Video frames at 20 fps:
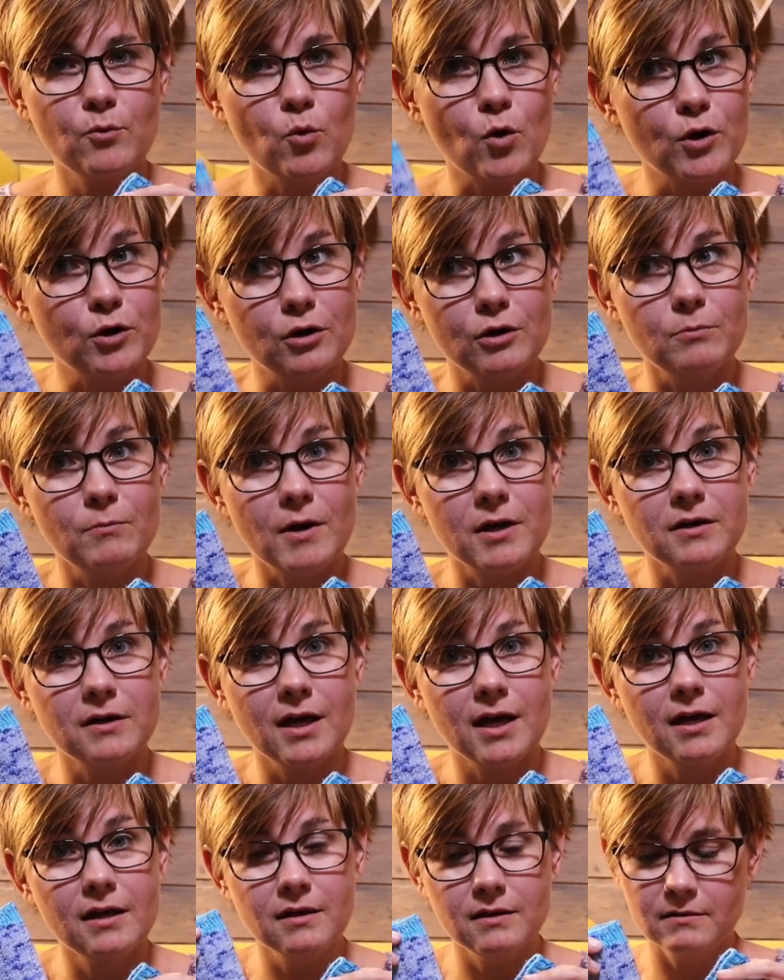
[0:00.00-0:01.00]
one on
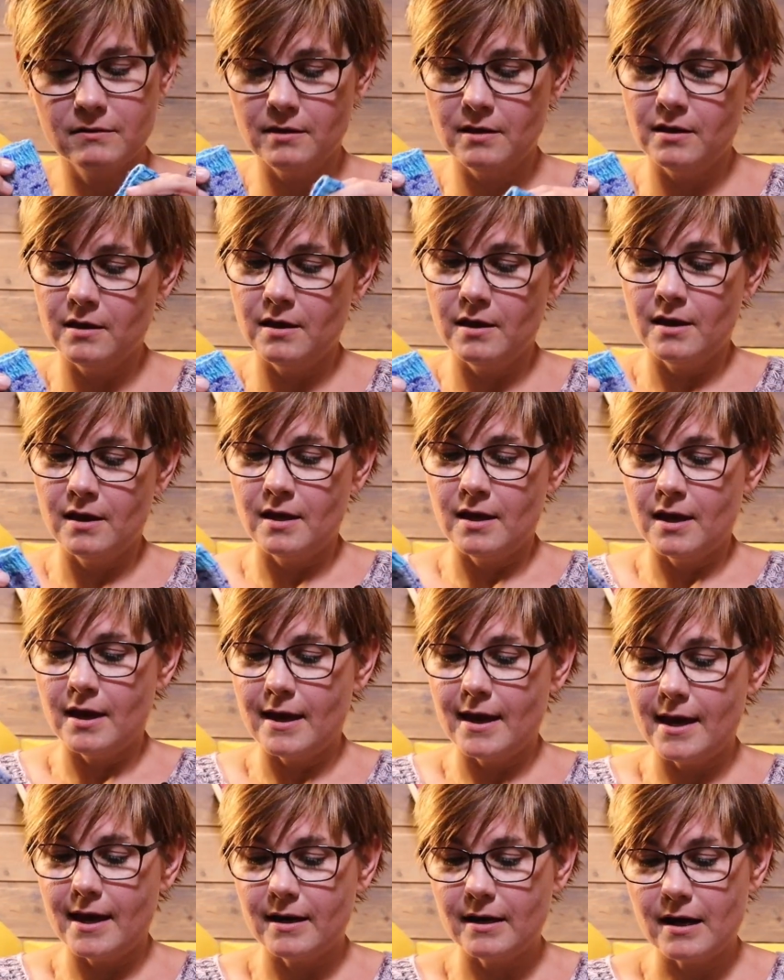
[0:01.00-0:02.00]
Monday,
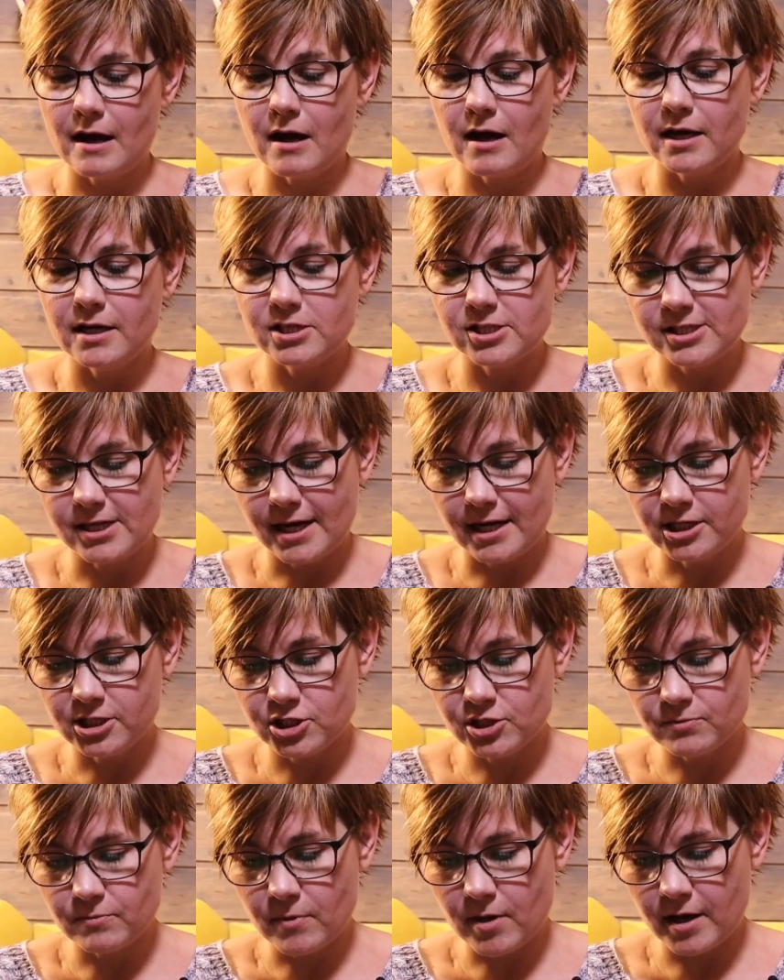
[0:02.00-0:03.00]
and I
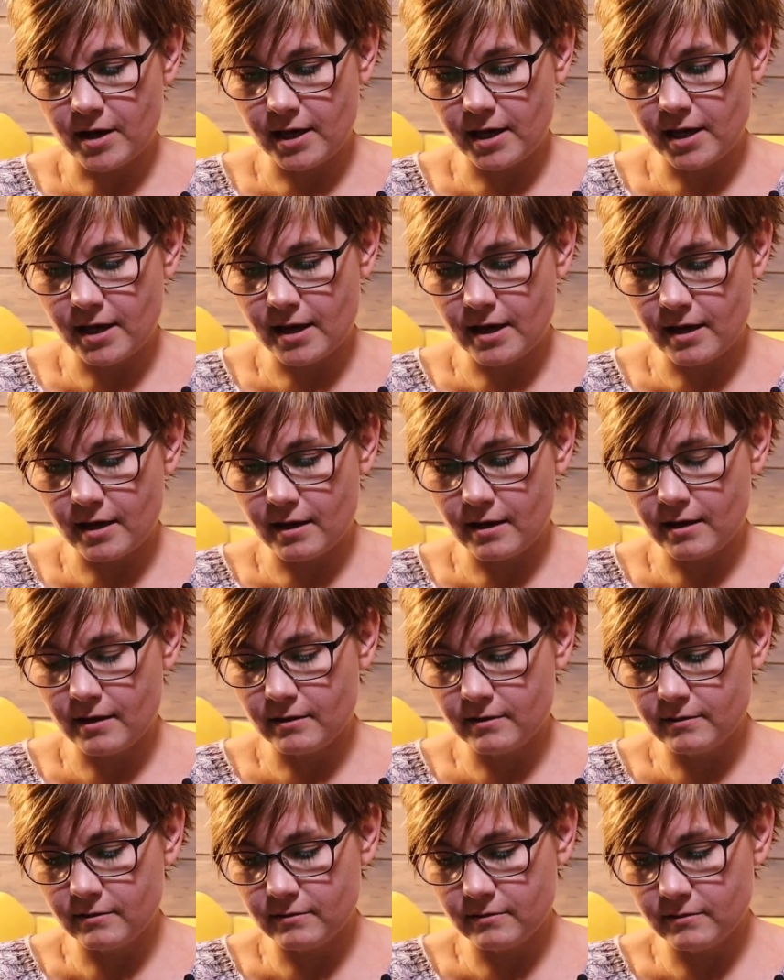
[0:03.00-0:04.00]
changed my
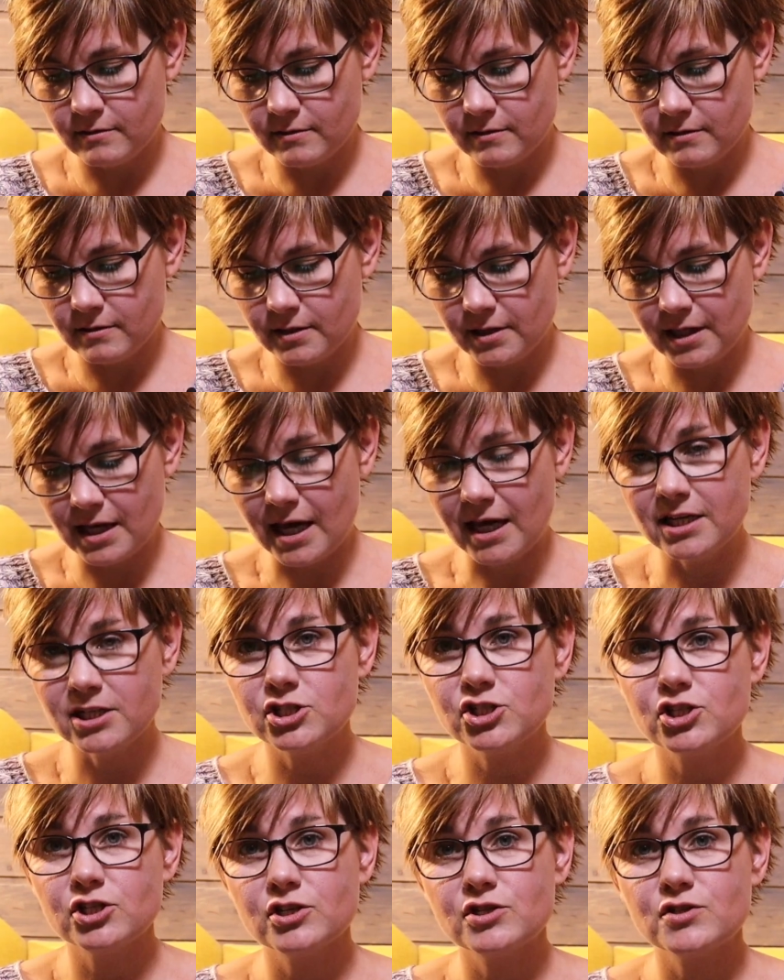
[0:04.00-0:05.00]

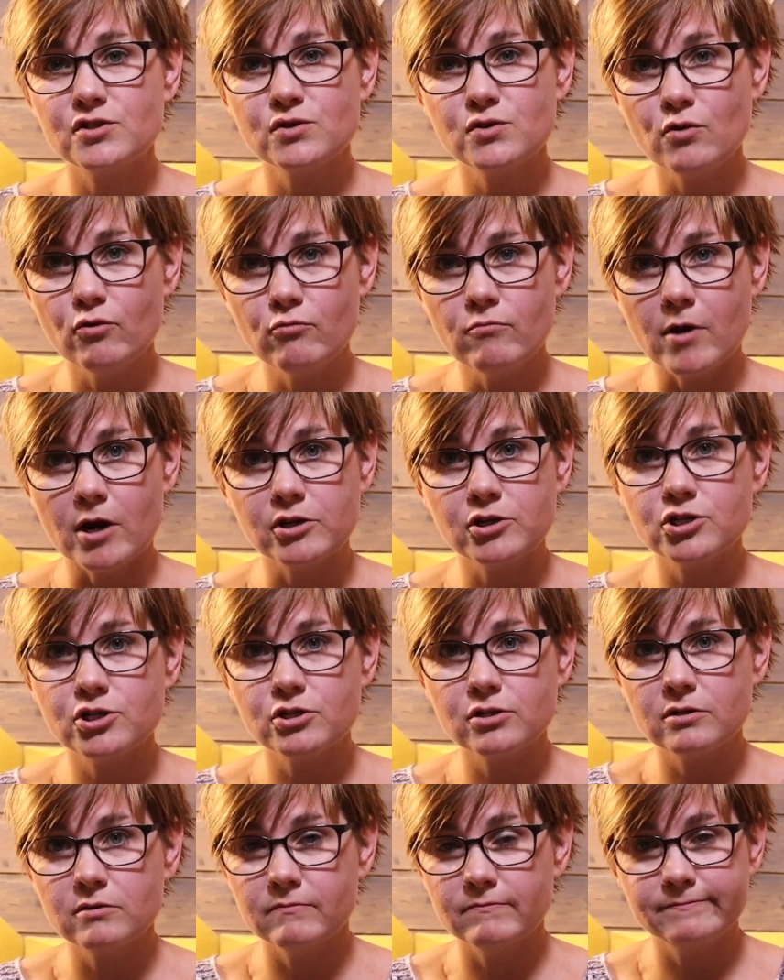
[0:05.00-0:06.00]
gauge so
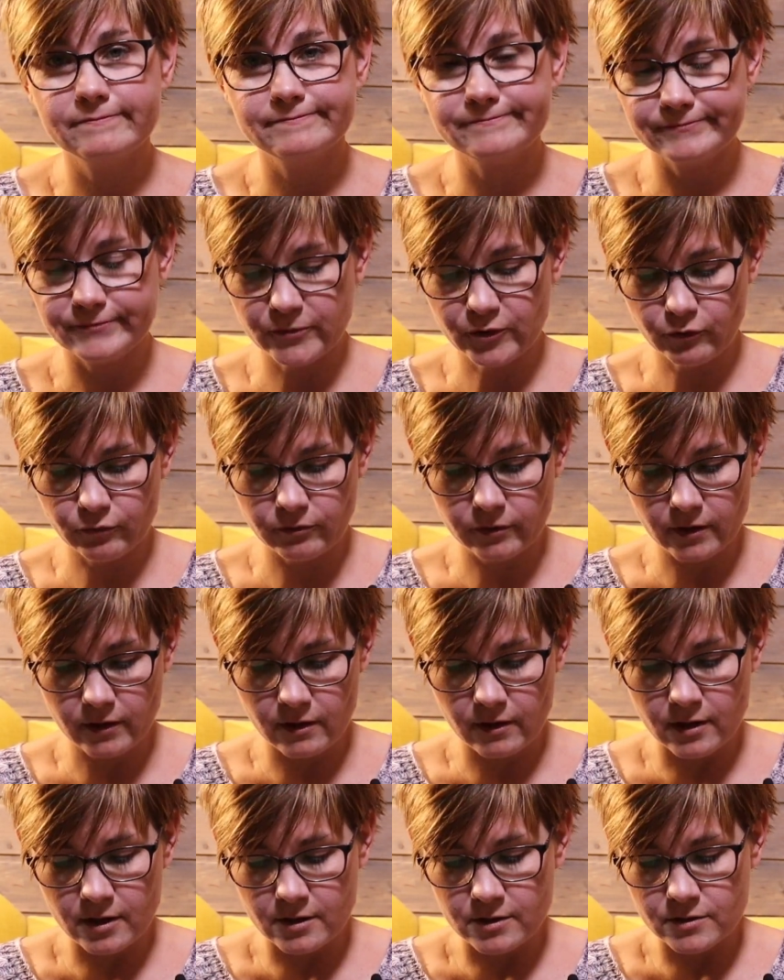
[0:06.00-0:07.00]
much.
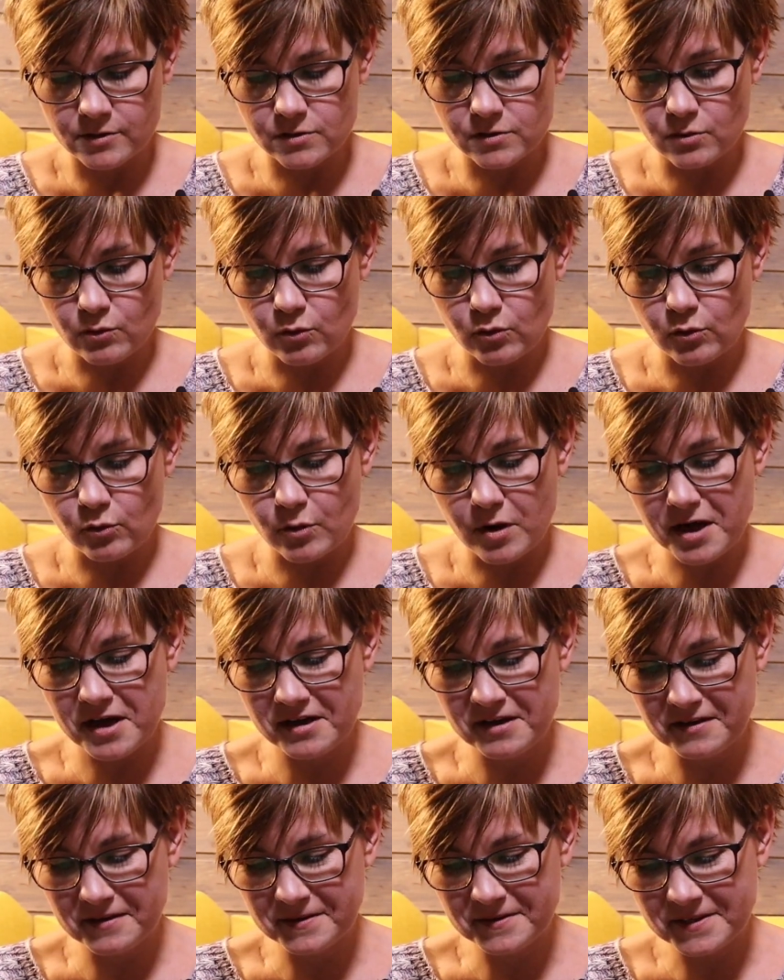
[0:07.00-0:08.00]
So
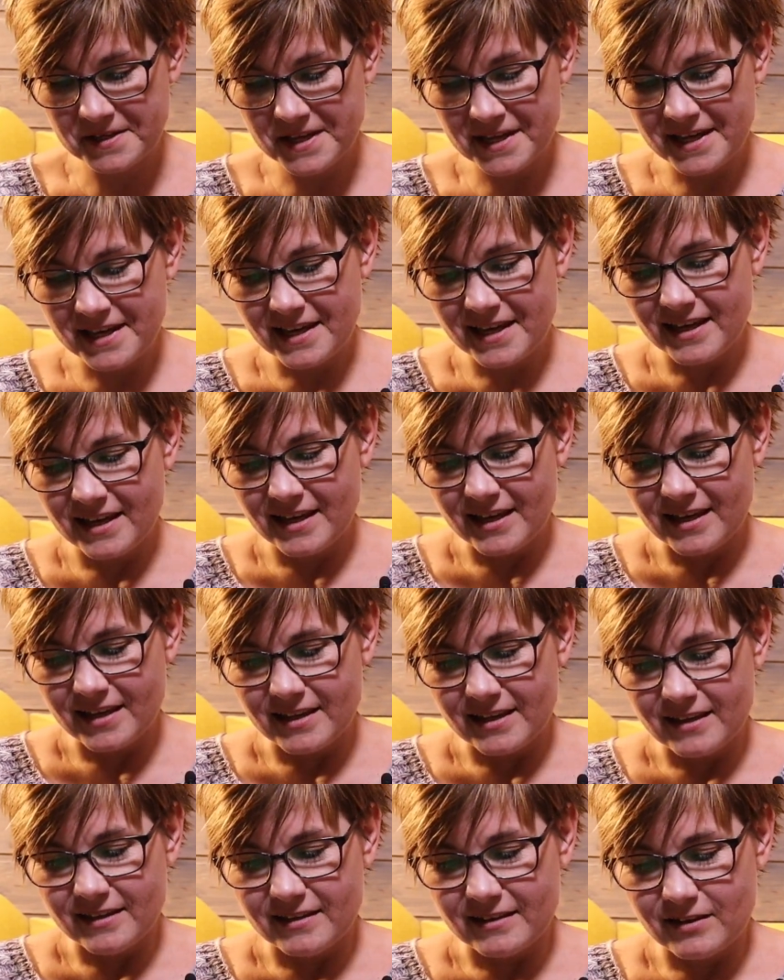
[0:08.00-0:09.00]

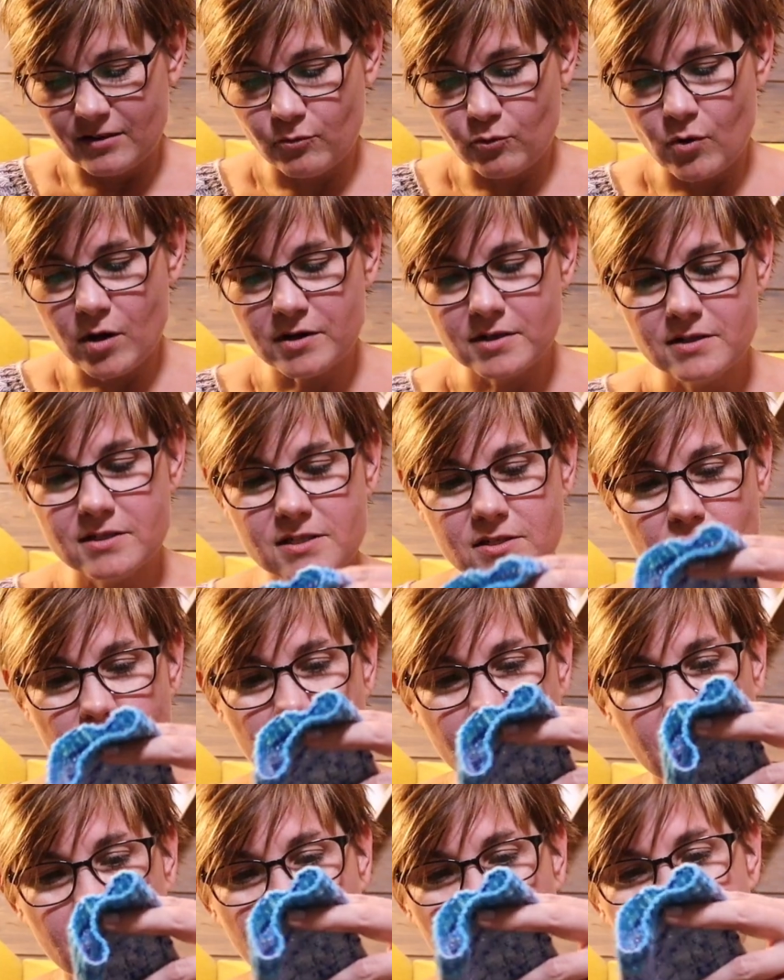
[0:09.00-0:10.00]
the one sock